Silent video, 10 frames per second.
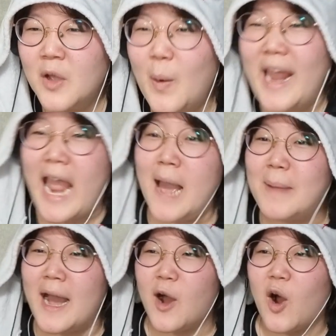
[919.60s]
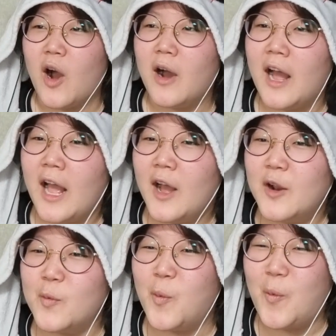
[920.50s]
Wait, Emma! They look nothing
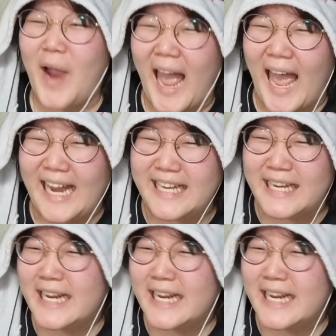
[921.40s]
alike. What?